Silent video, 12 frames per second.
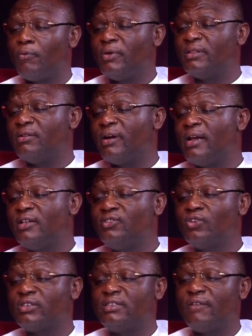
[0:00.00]
with
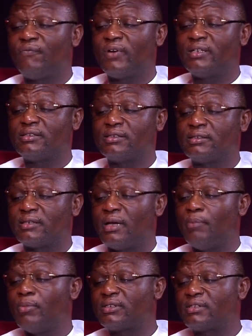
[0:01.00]
religious differences,
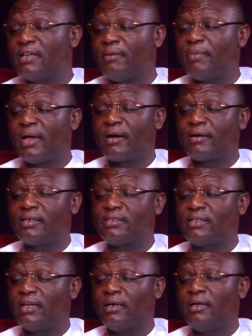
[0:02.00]
a Muslim, a
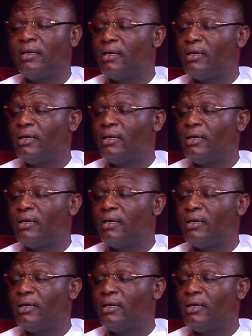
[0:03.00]
Christian,